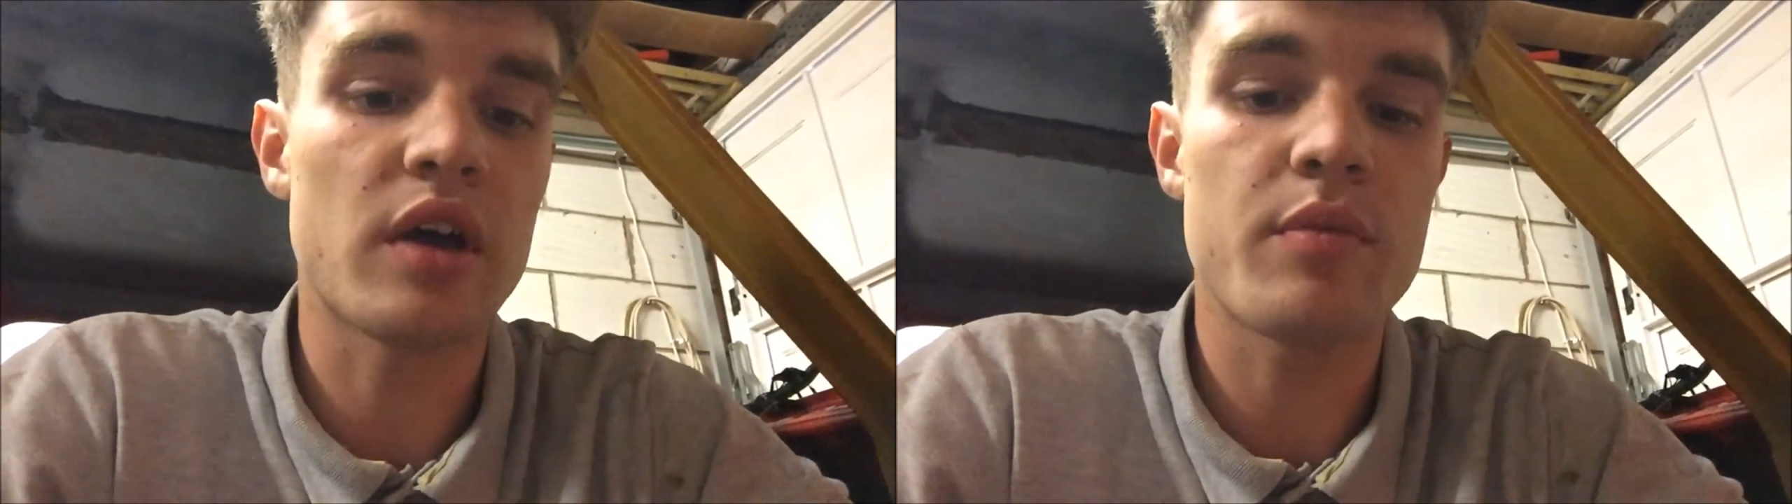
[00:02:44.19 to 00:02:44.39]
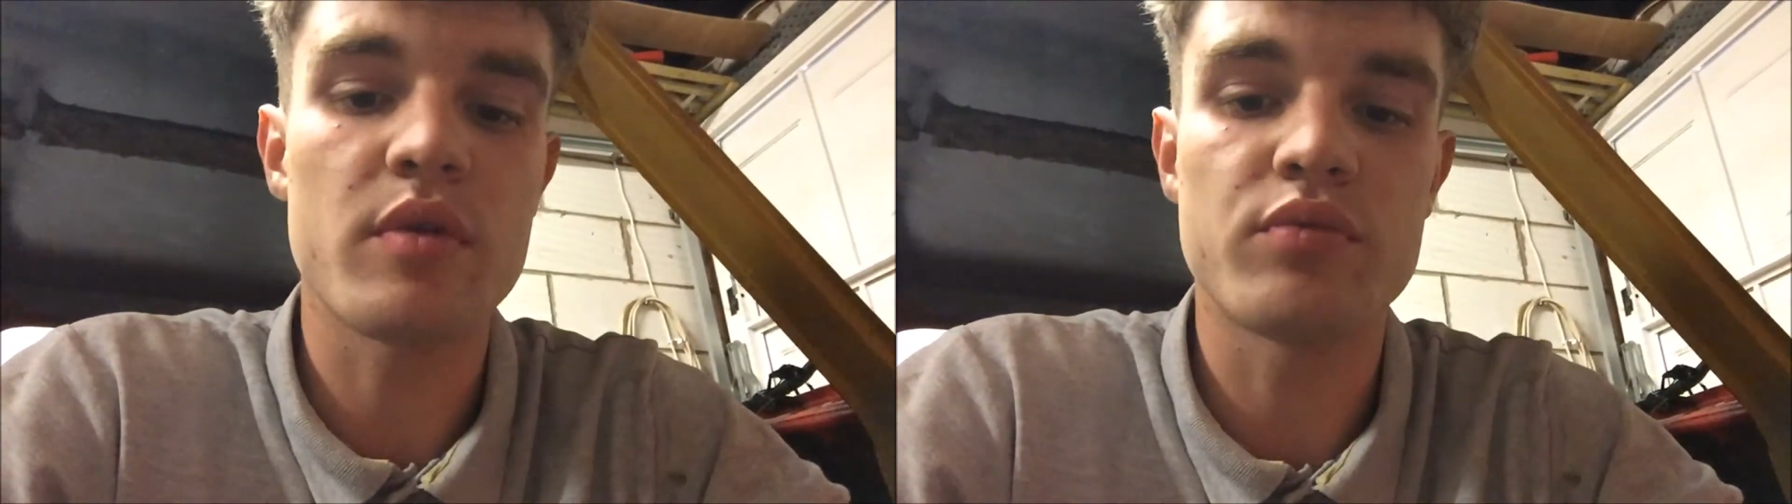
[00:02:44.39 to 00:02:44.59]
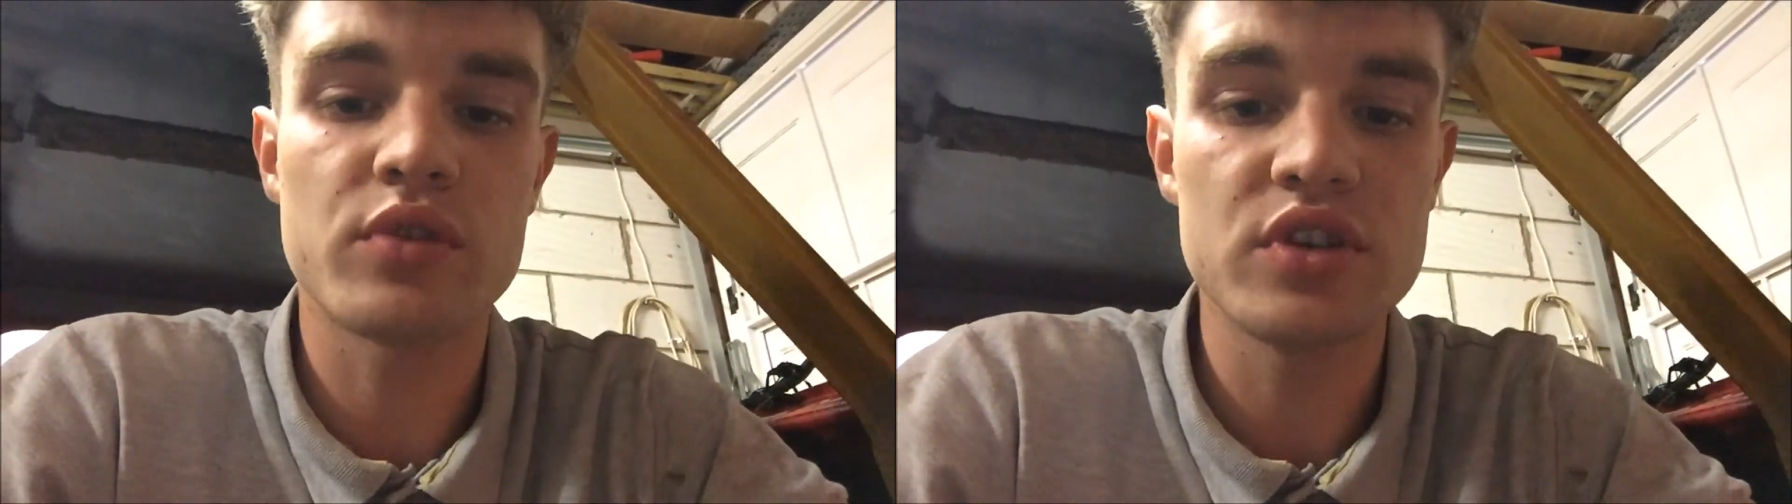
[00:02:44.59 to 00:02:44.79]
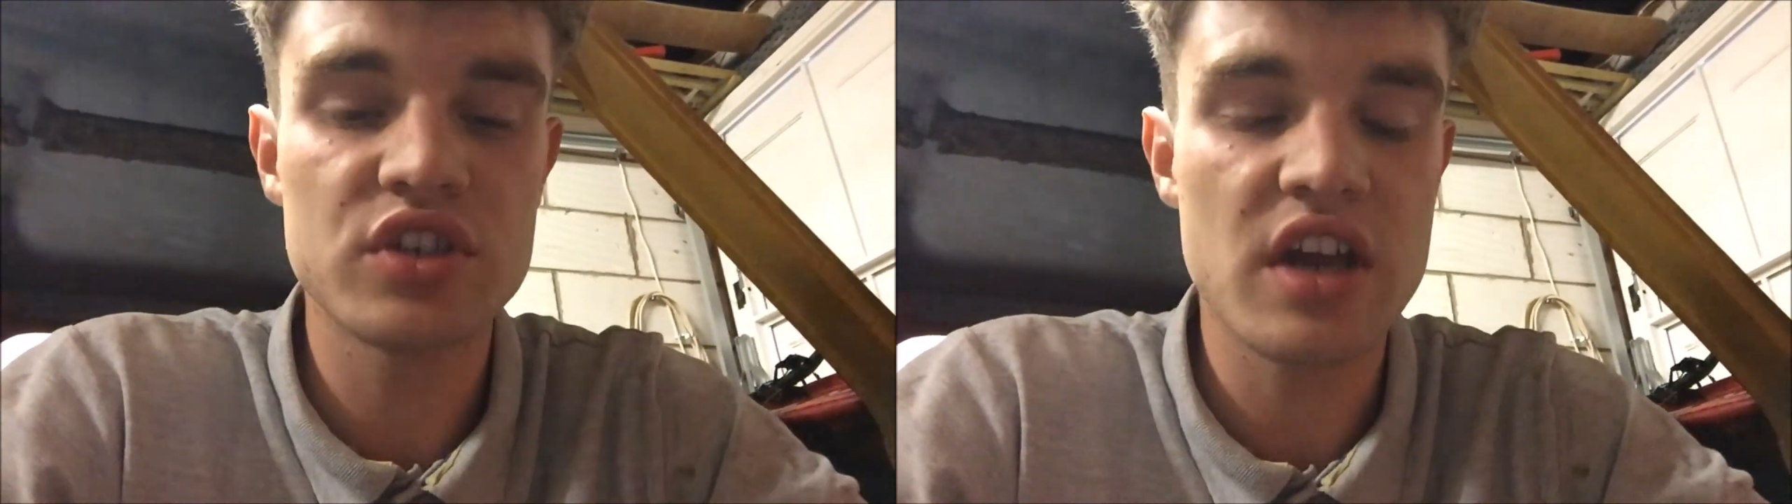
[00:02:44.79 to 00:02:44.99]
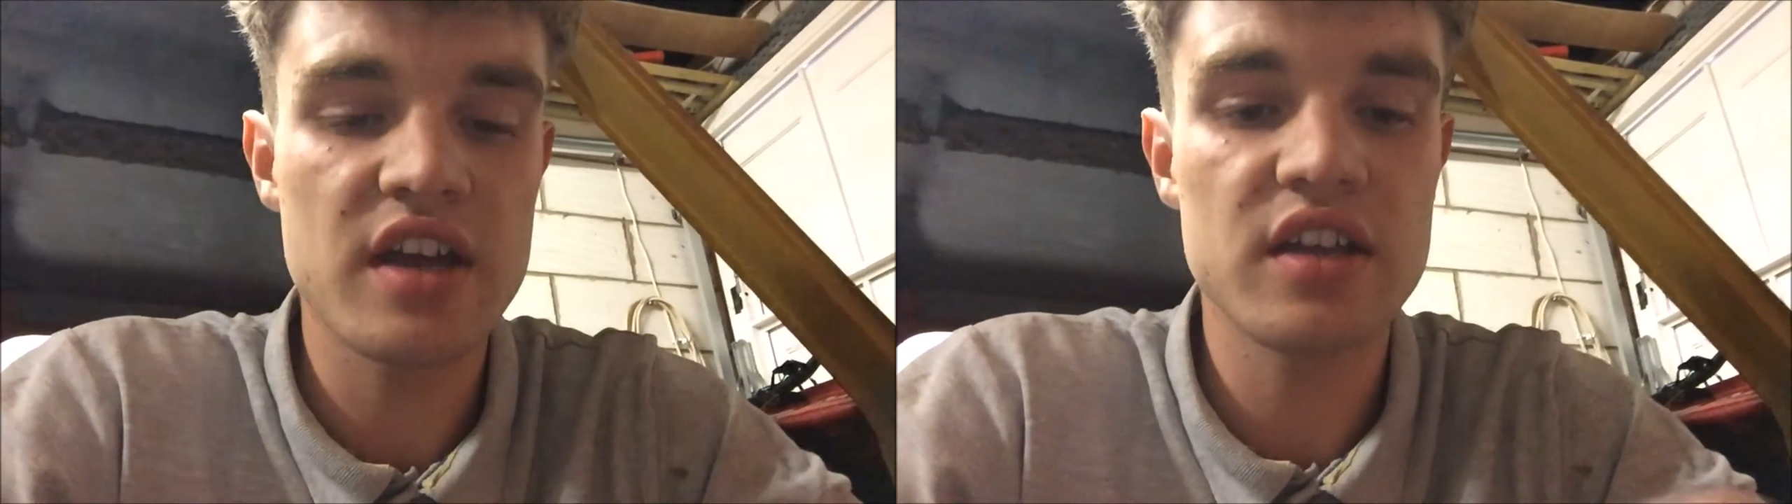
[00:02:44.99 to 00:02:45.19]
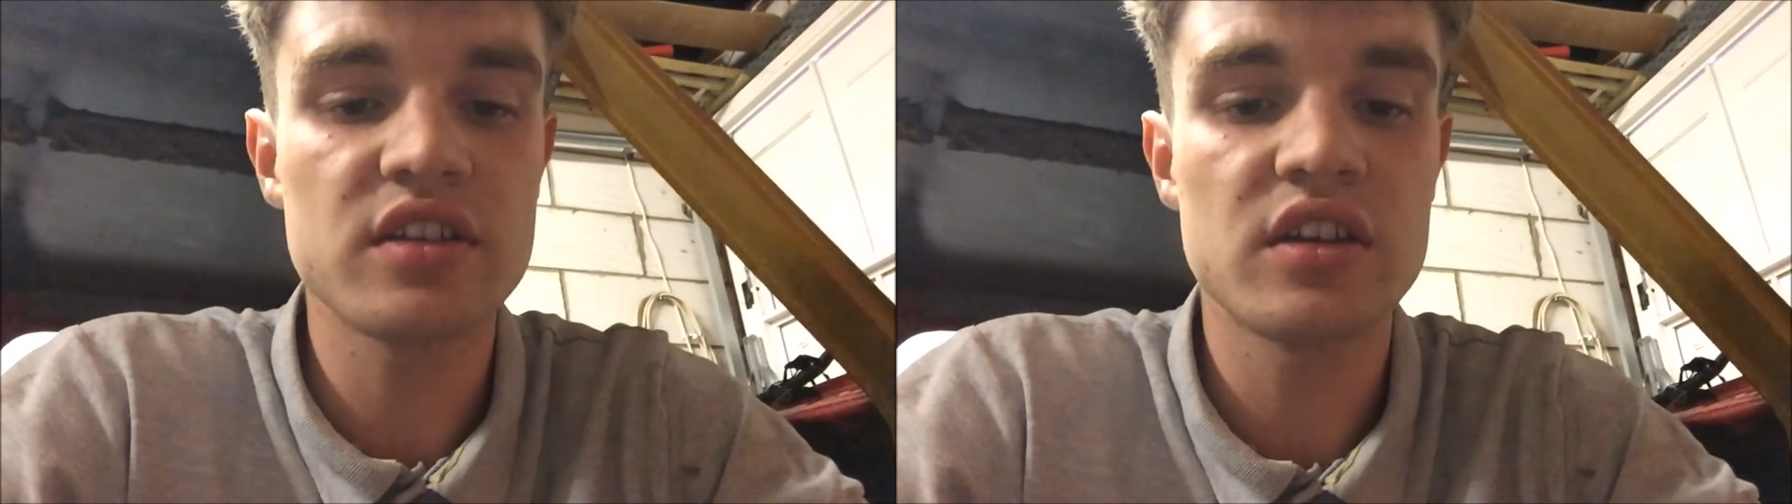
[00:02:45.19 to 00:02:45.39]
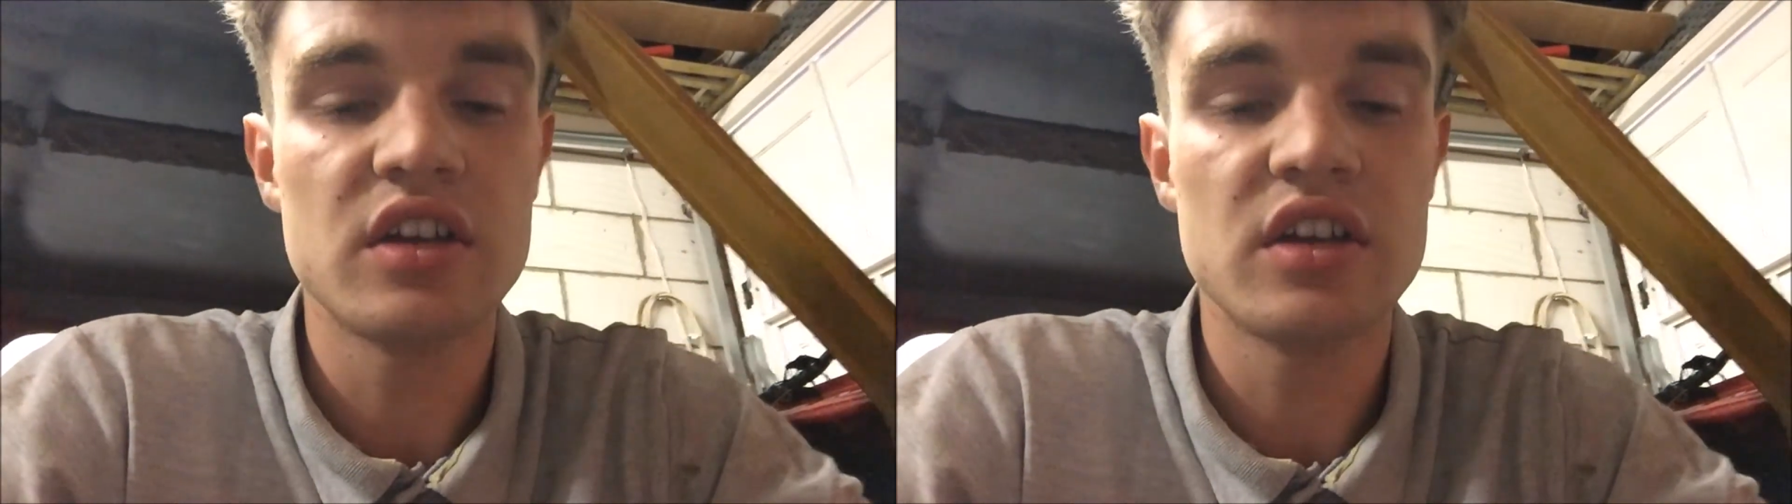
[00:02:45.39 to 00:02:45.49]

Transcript: that'd be appreciated.